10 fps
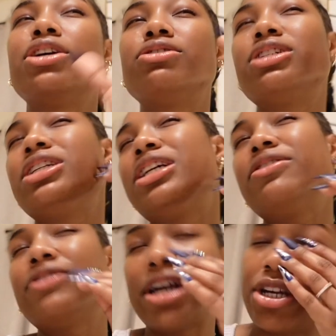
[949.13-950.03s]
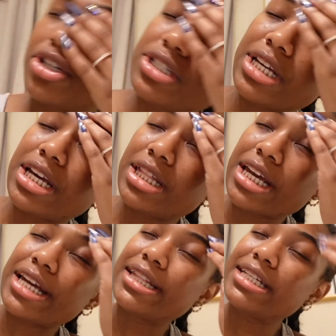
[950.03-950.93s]
should give like your skin
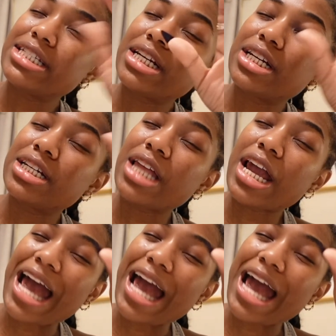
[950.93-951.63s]
like at least a good like